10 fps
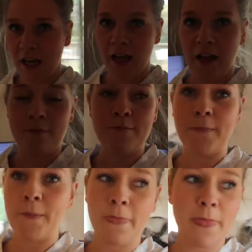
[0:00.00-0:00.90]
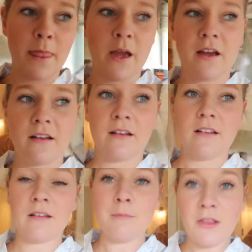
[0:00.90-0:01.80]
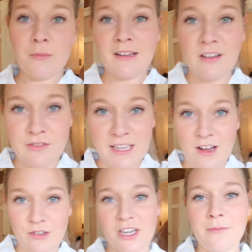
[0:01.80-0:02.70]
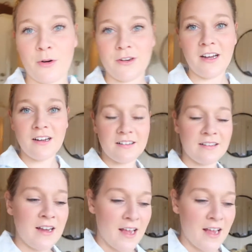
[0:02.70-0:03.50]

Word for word: Um, smothered myself in Cow Shed products.